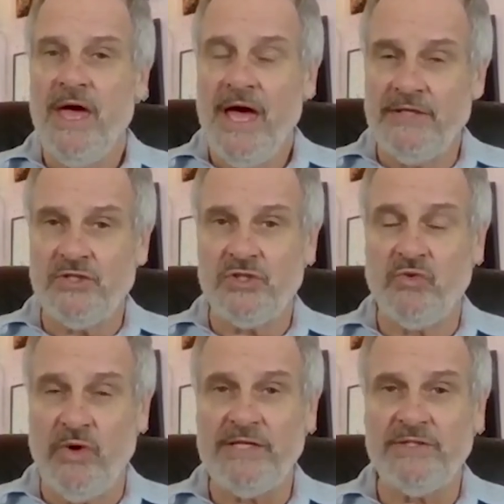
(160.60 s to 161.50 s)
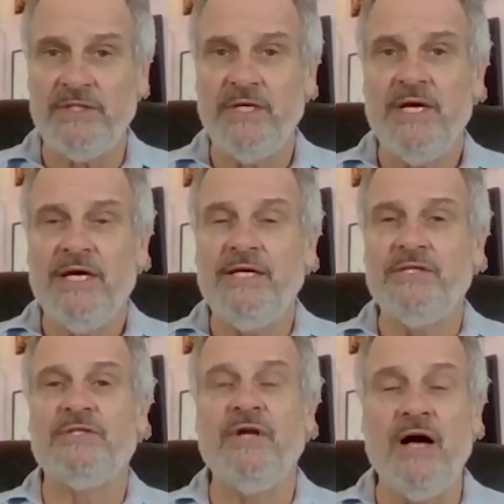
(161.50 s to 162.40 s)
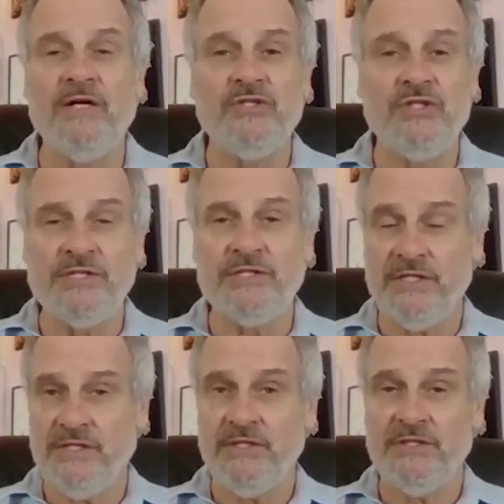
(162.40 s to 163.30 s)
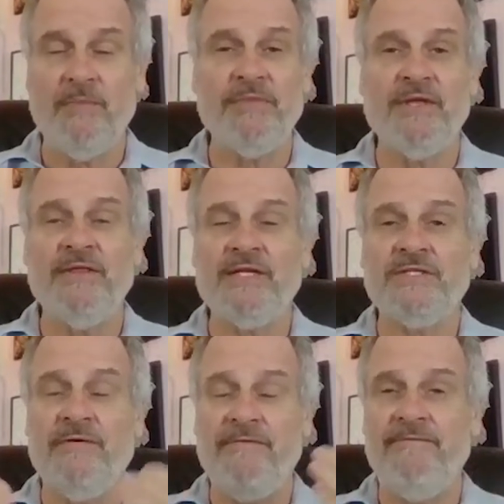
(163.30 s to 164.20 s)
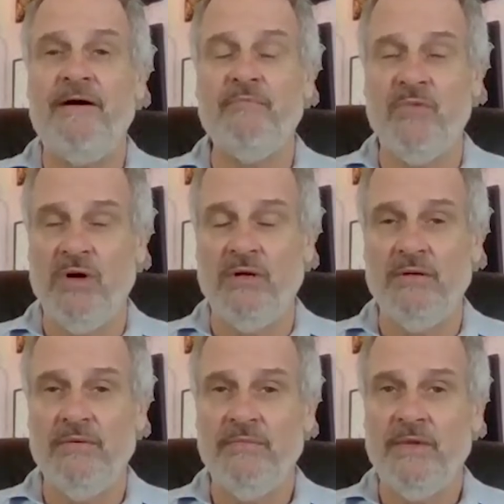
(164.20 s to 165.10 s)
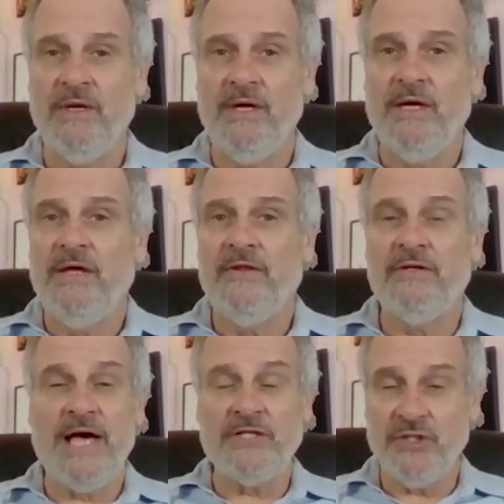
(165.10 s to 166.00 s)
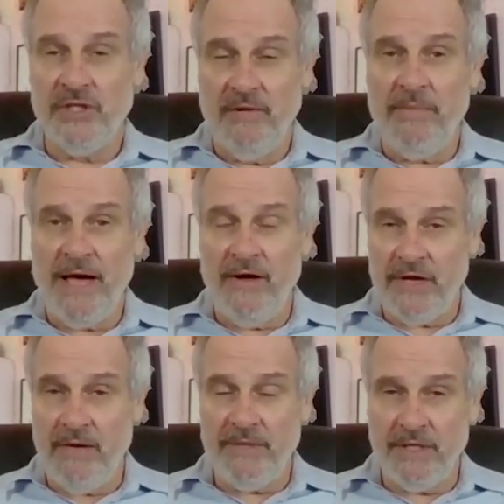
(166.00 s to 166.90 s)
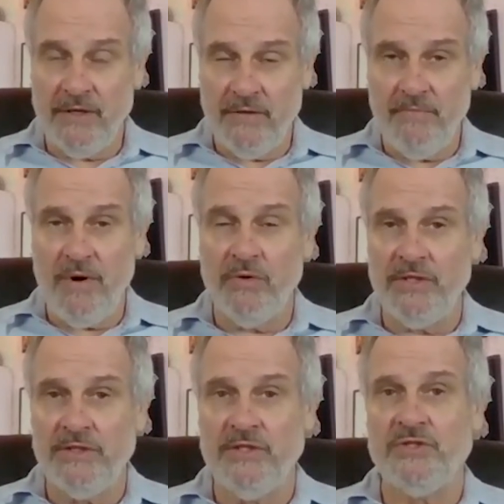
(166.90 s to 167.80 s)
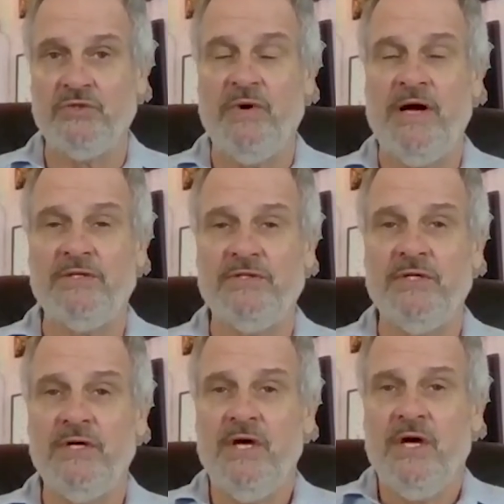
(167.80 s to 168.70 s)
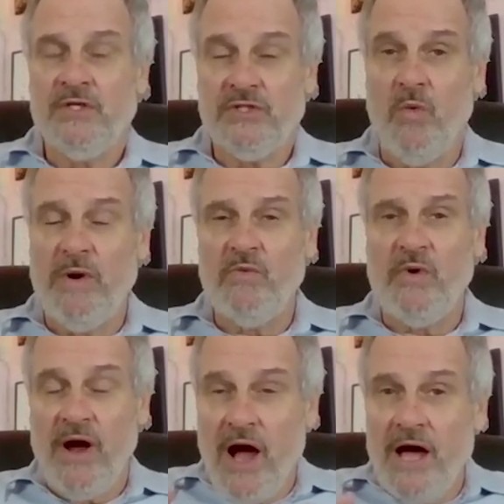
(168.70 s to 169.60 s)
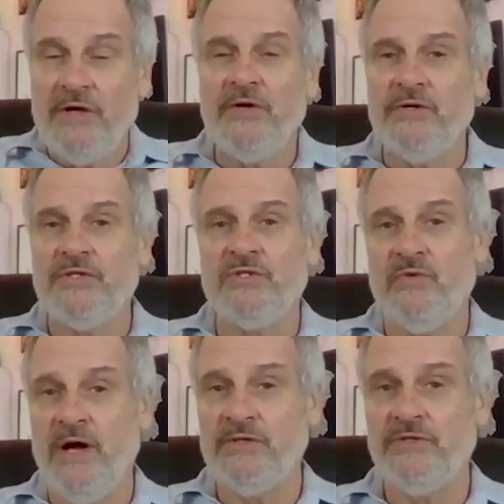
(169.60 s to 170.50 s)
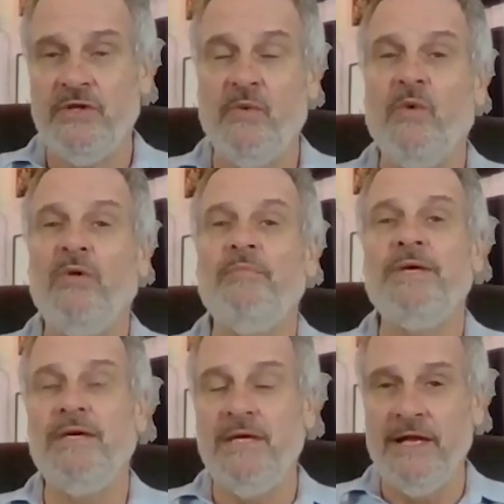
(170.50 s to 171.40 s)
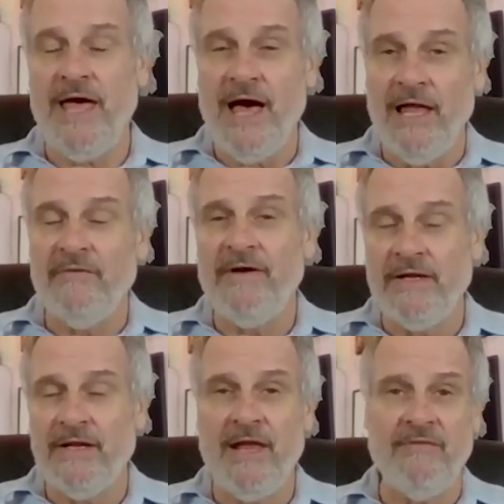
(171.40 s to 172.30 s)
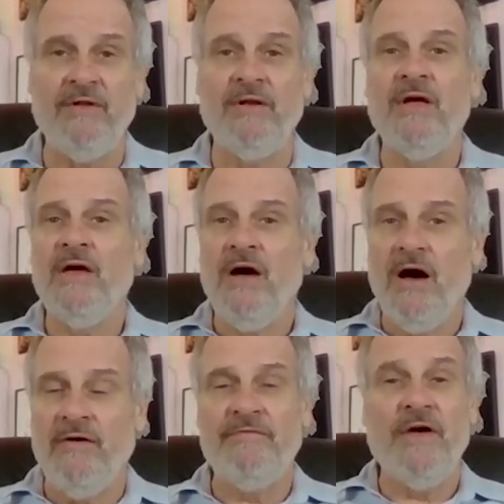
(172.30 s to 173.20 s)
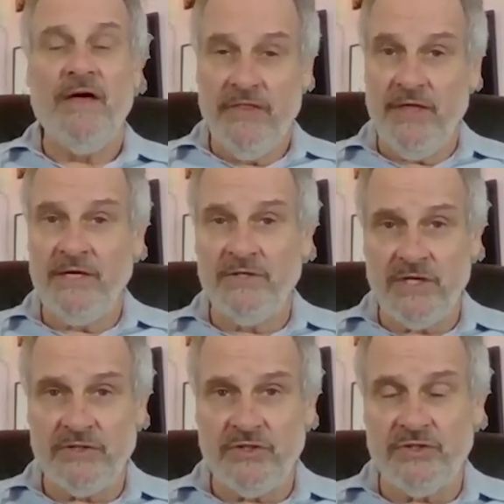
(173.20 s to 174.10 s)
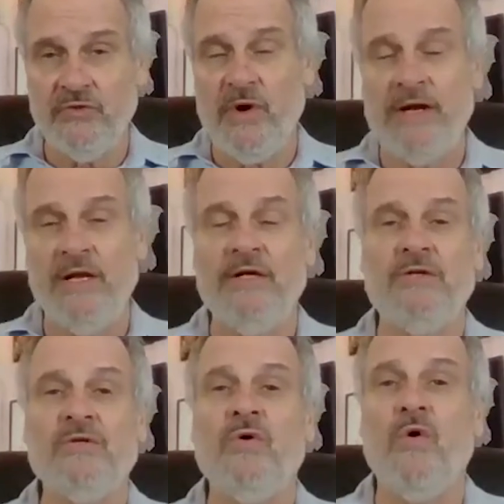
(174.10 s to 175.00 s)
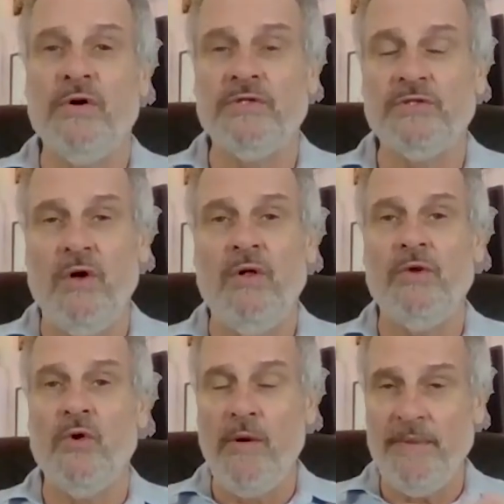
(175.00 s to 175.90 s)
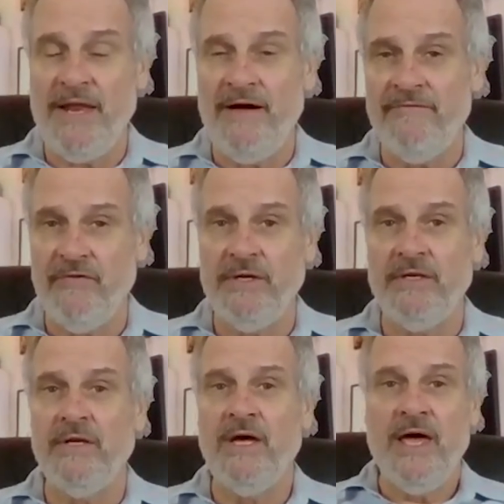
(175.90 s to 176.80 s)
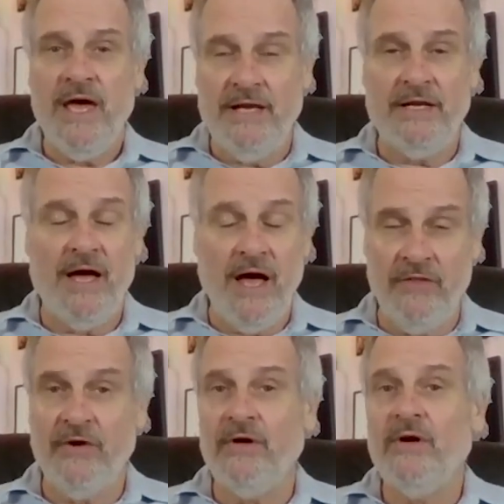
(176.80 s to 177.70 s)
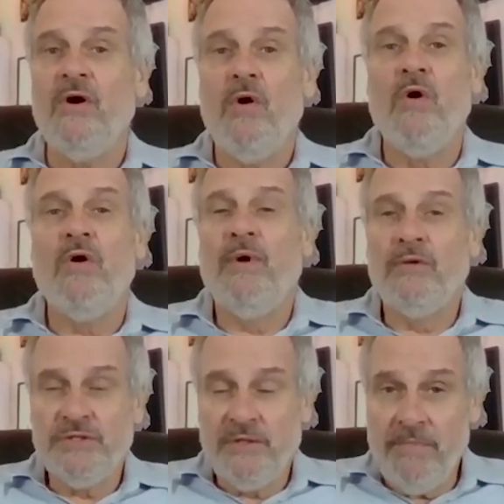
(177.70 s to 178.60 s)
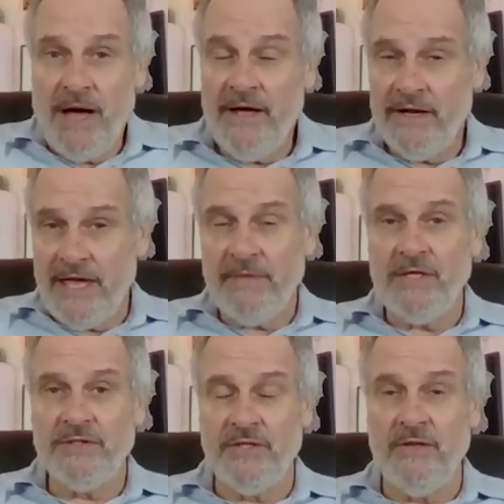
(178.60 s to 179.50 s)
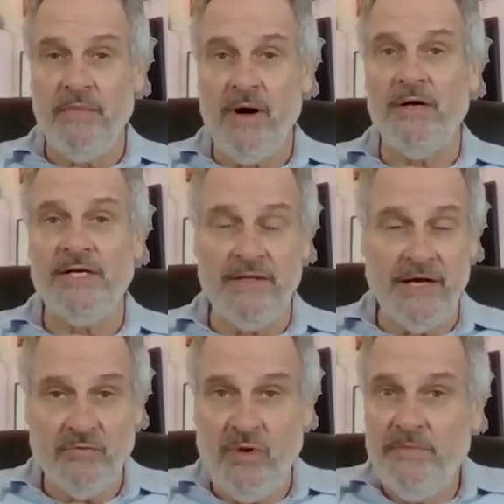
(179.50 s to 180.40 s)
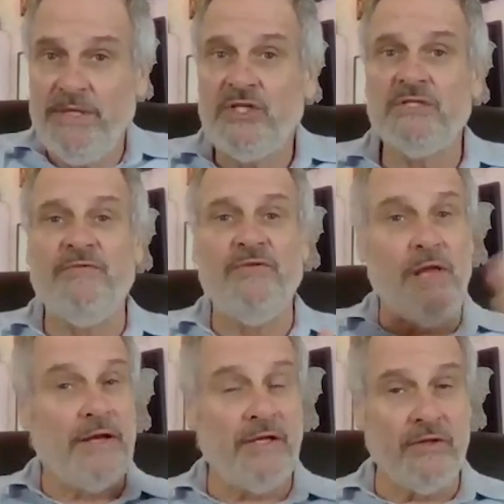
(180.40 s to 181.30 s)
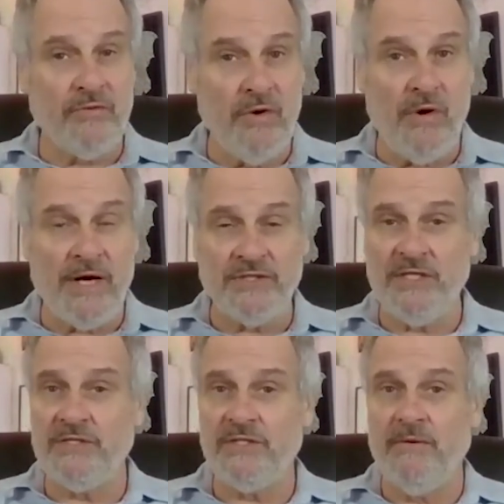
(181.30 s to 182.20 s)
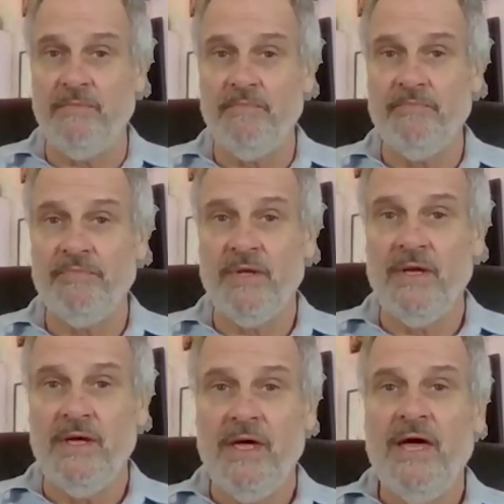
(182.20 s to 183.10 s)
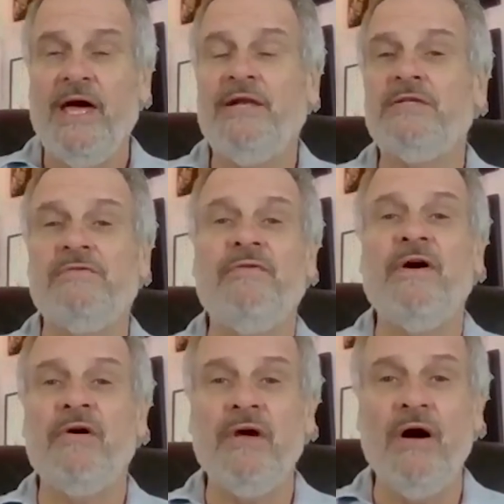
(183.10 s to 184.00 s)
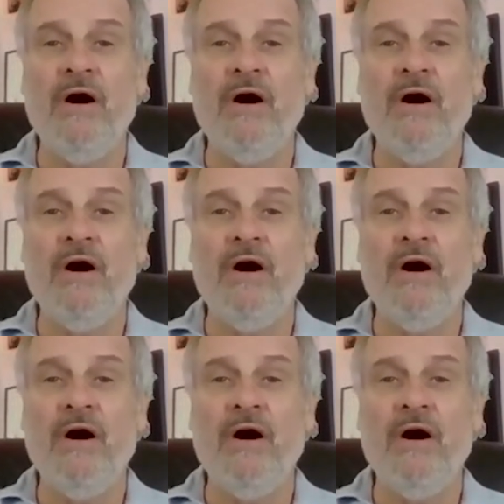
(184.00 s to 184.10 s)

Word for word: And stress is not just something that's ephemeral there's actually a biochemical component to stress. So when we're under stress, there will be an elevated level of things such as adrenaline, cortisol, norepinephrine, and other hormones and biochemicals in the body that will be just flooding through our system. And it's very